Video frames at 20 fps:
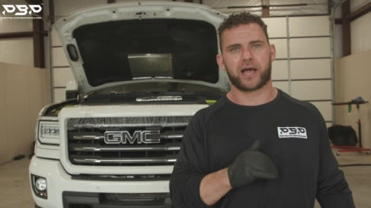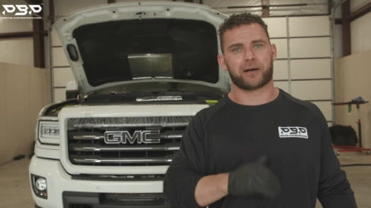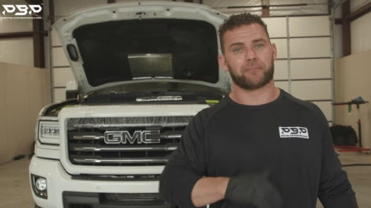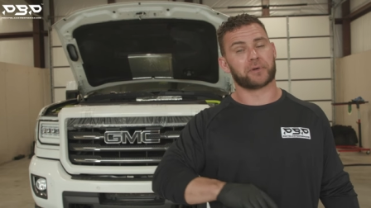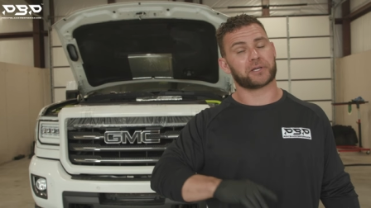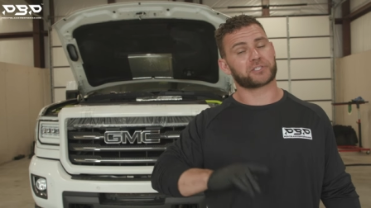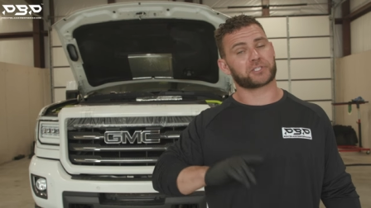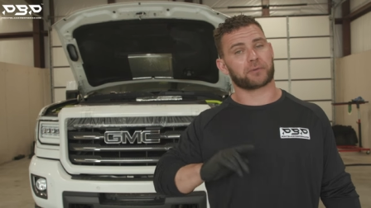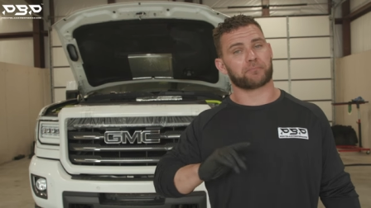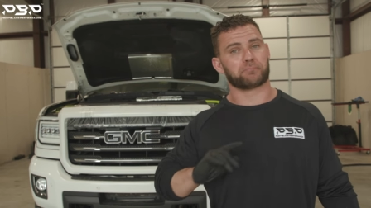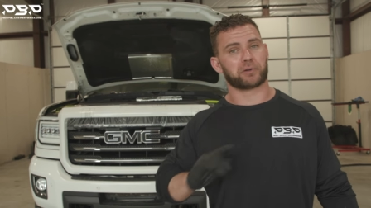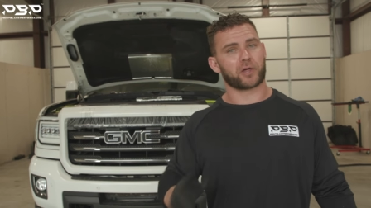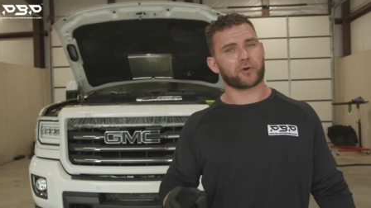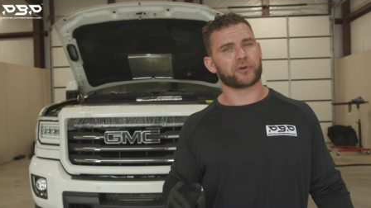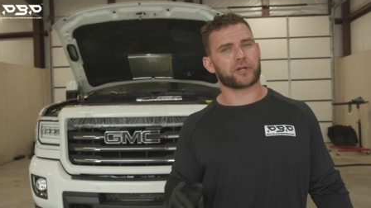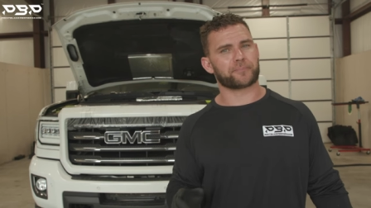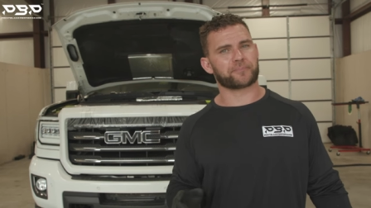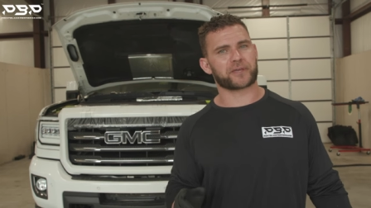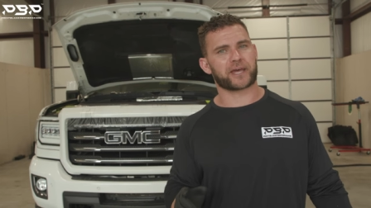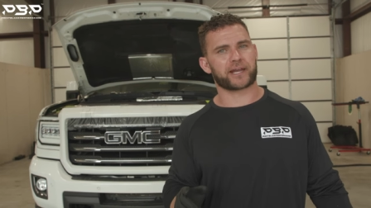It must have
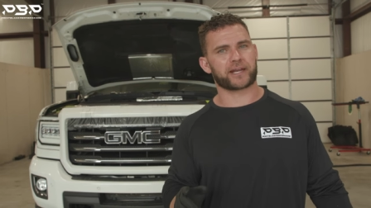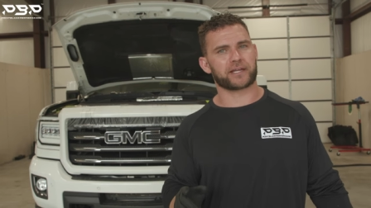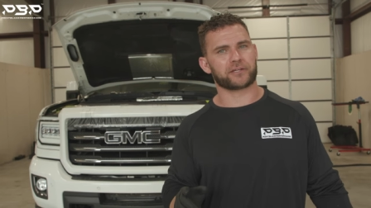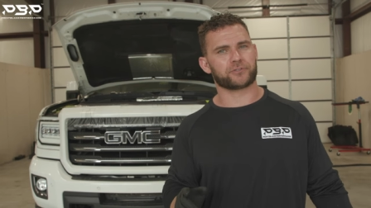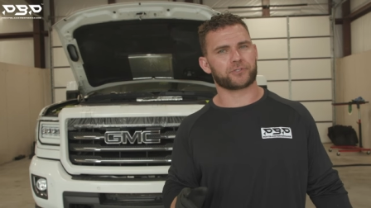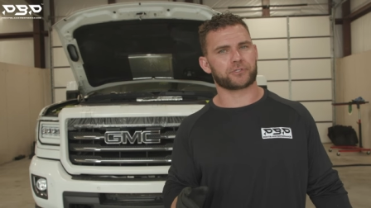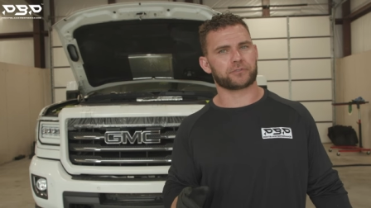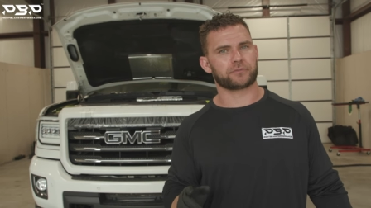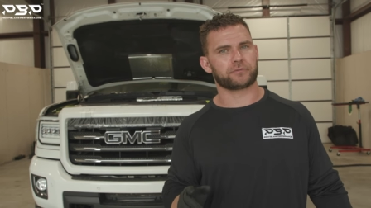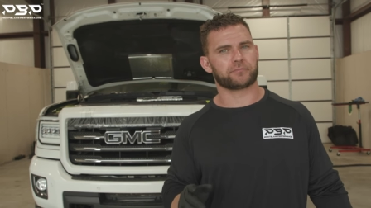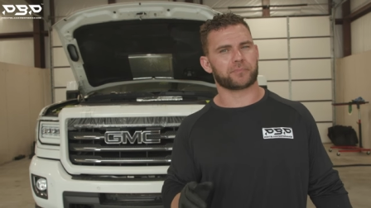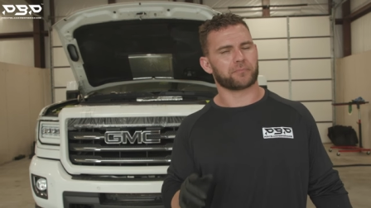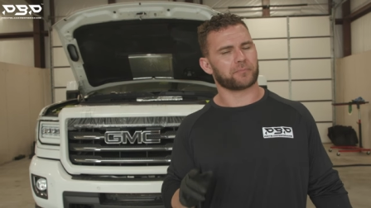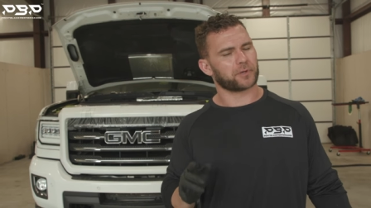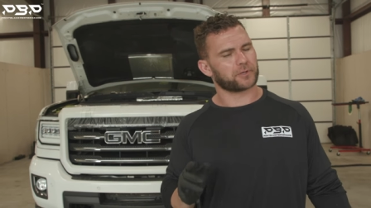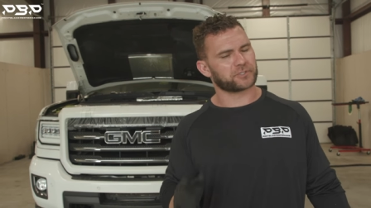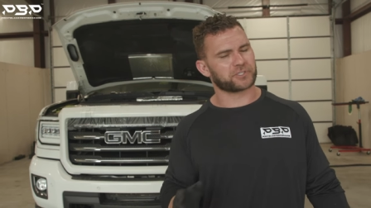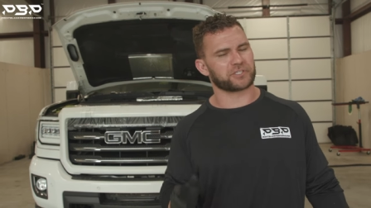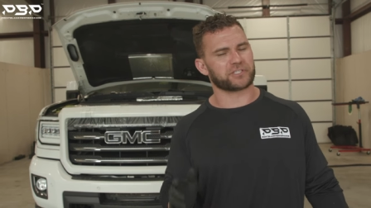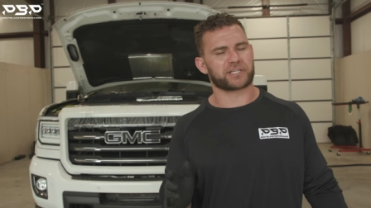blown up that engine.
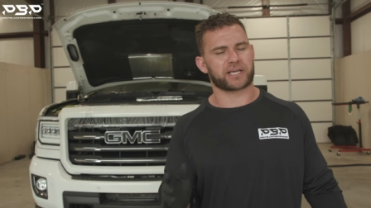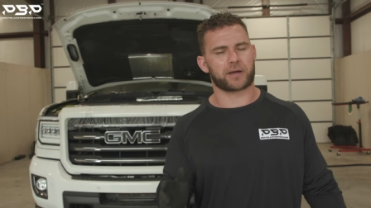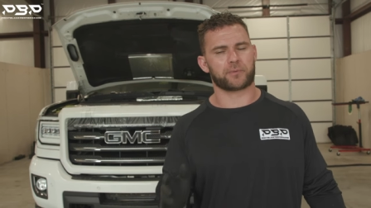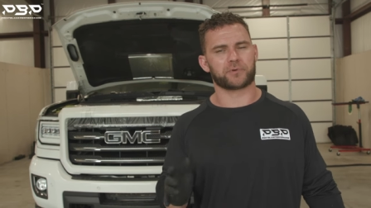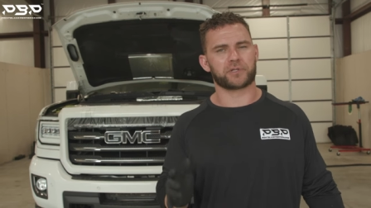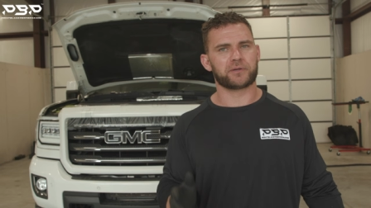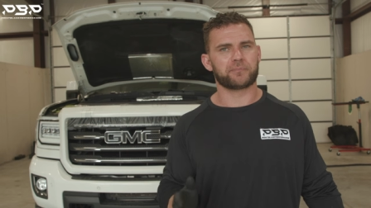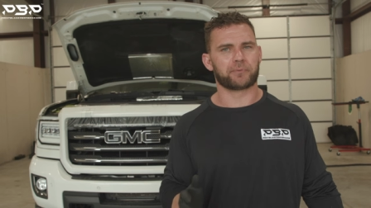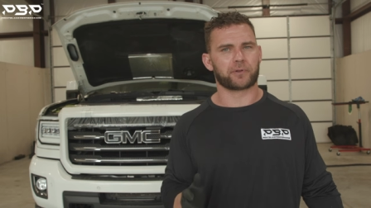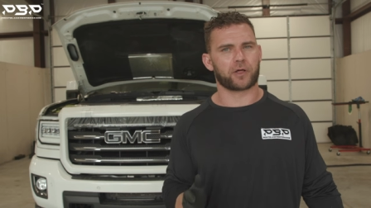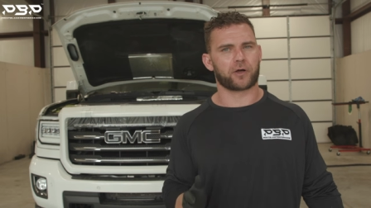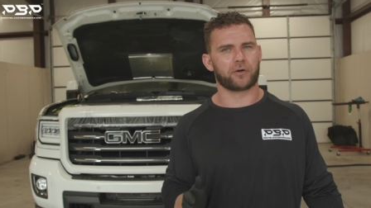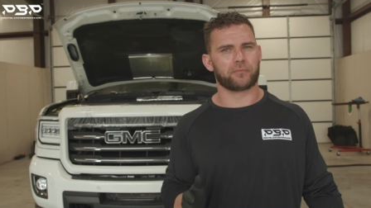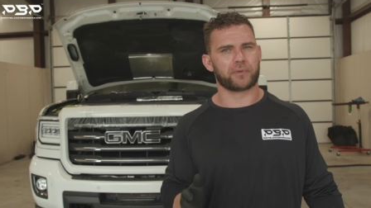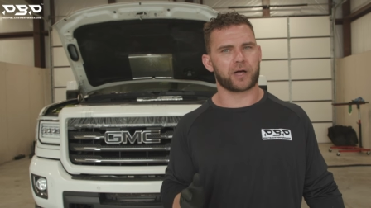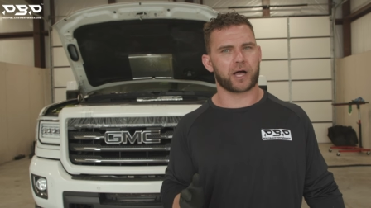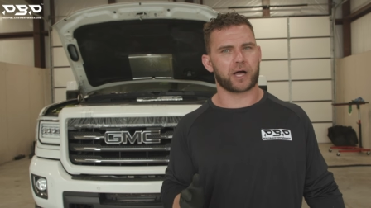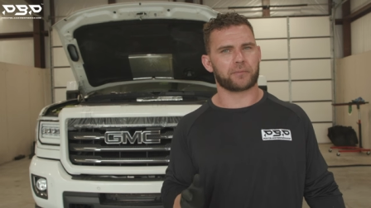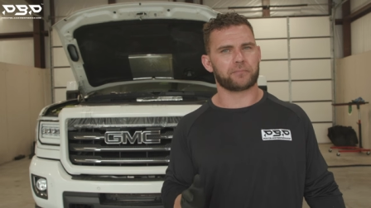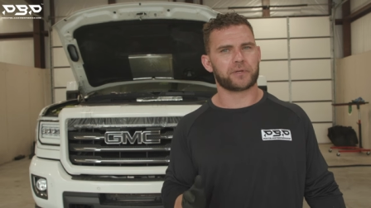Most of the time when you blow
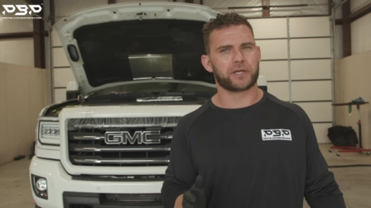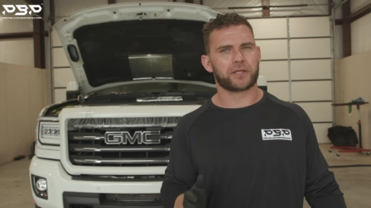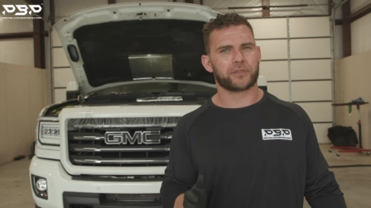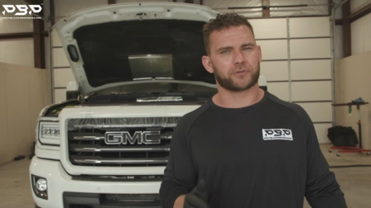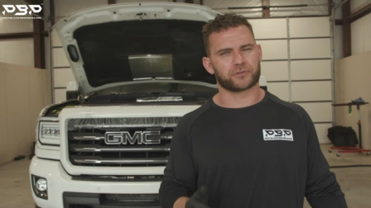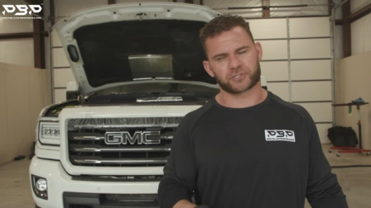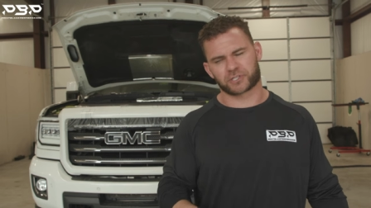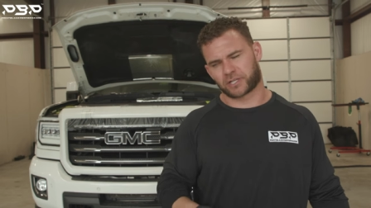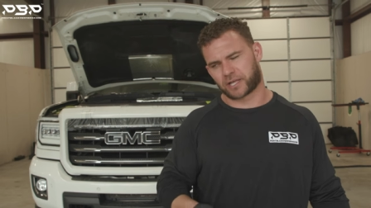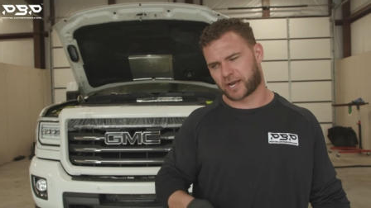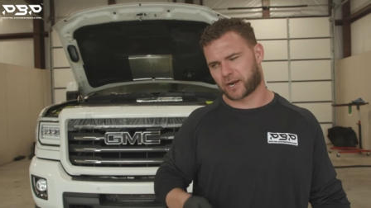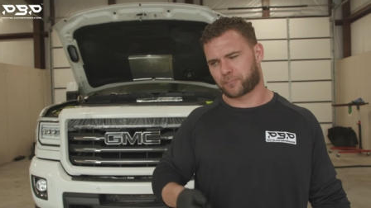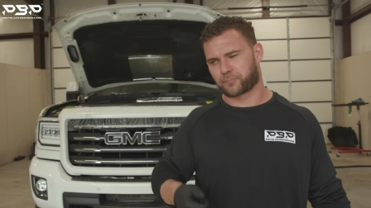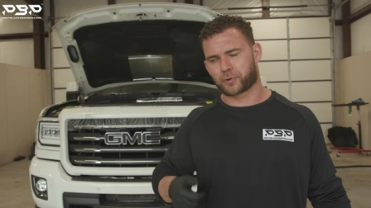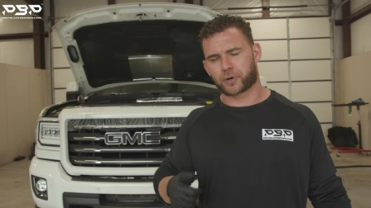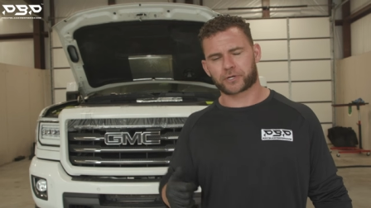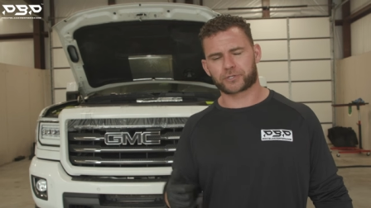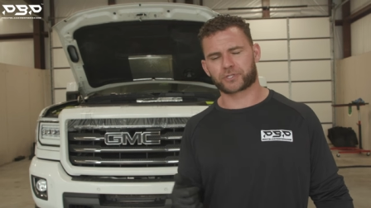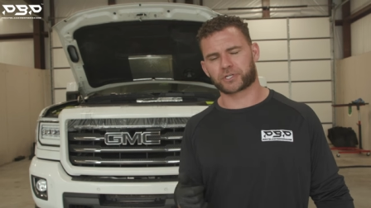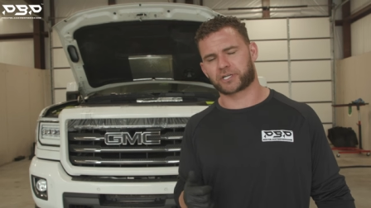them up, there's a lot of
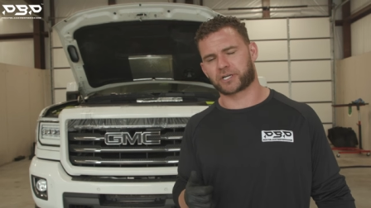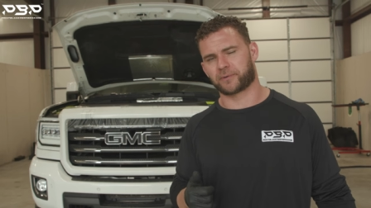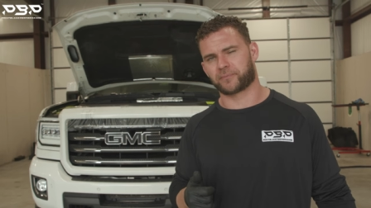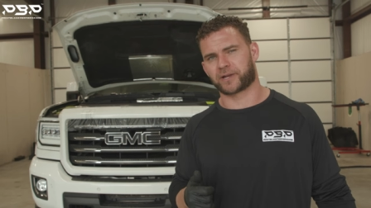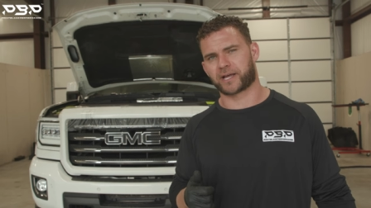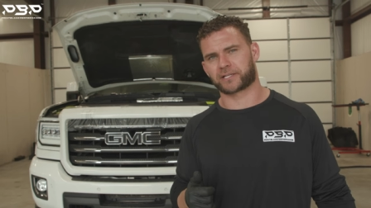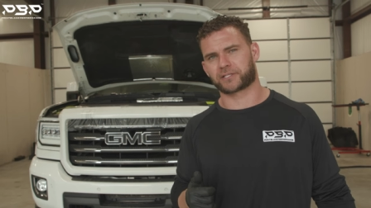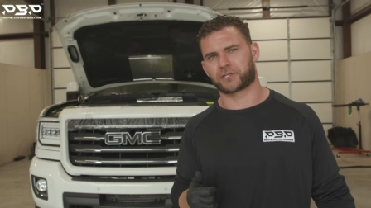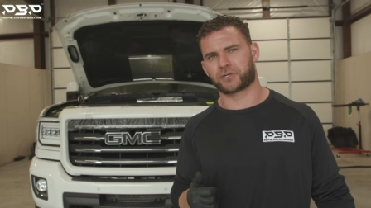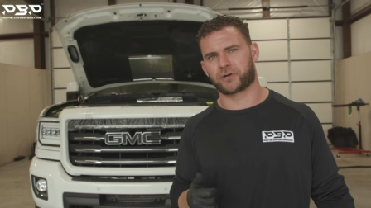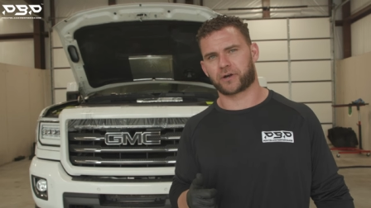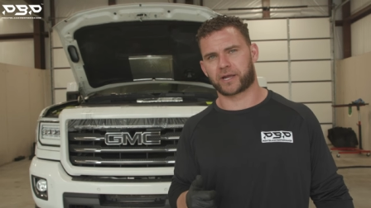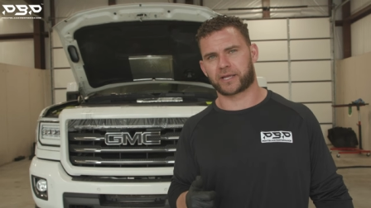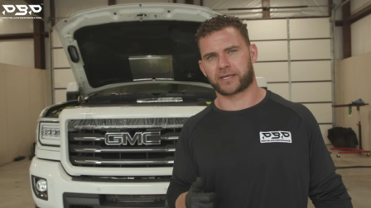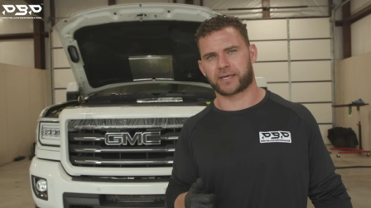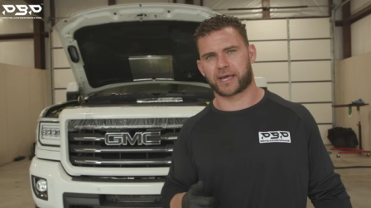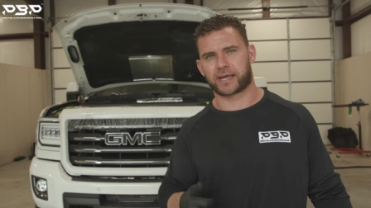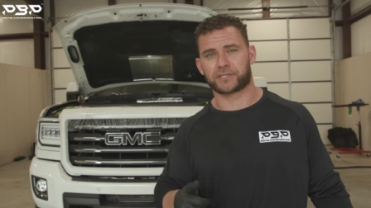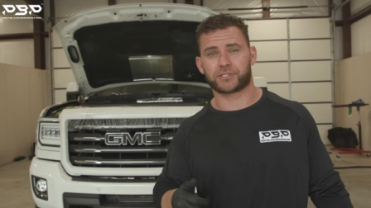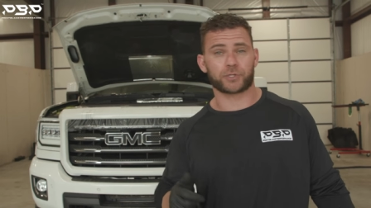pressure coming out the
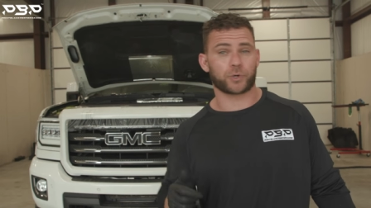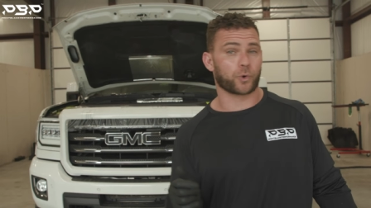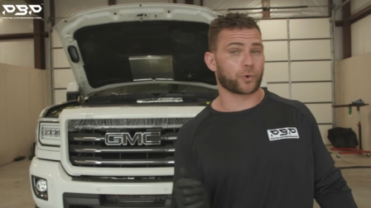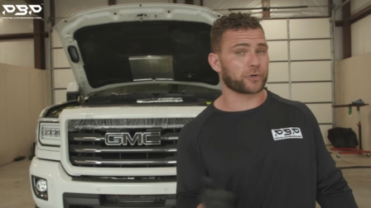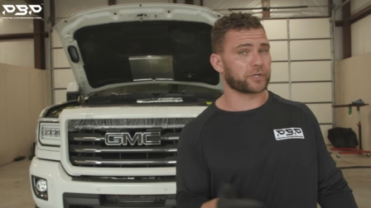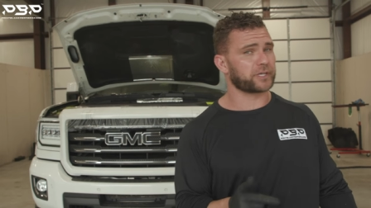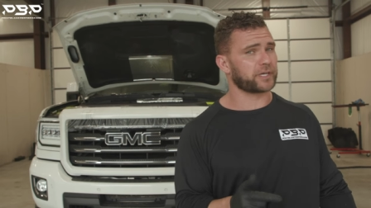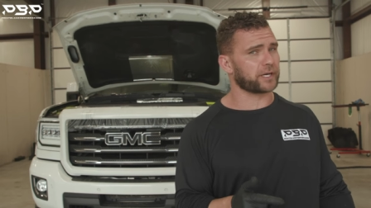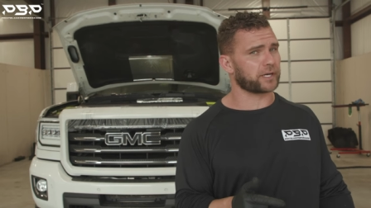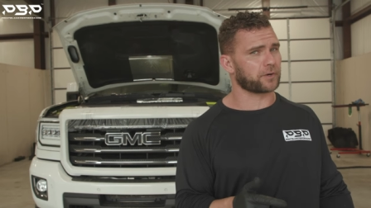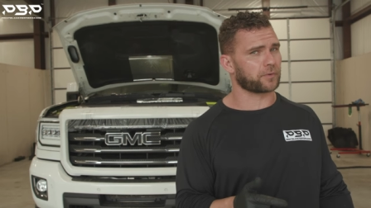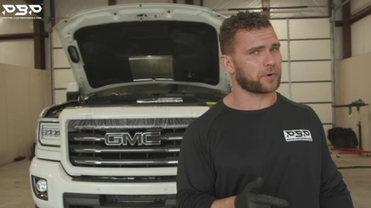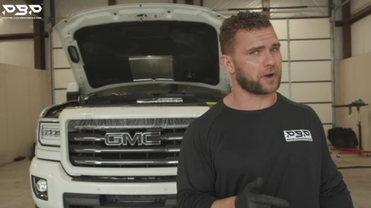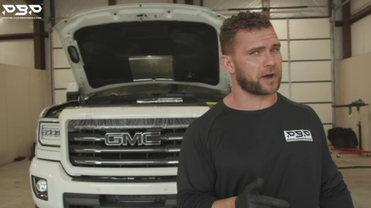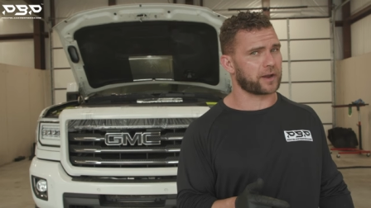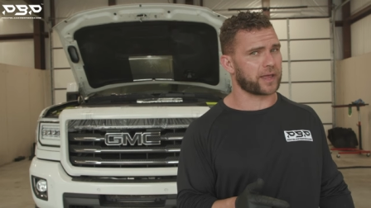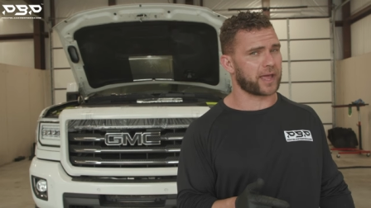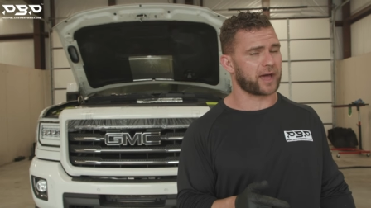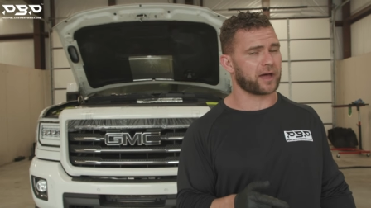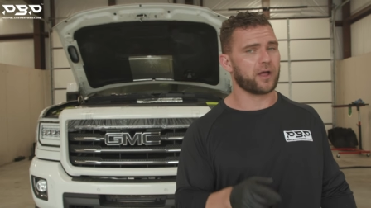crankcase, or you kick a
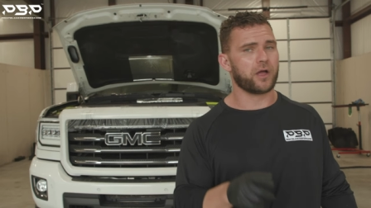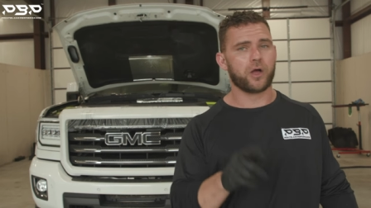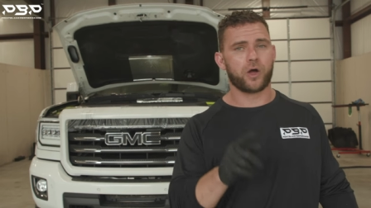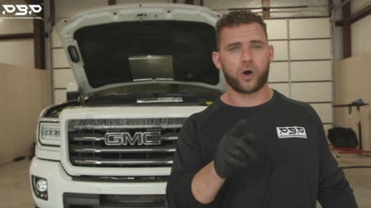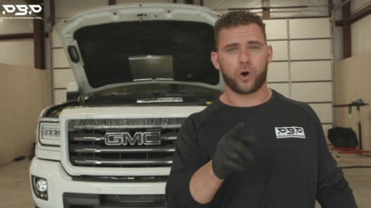rod out.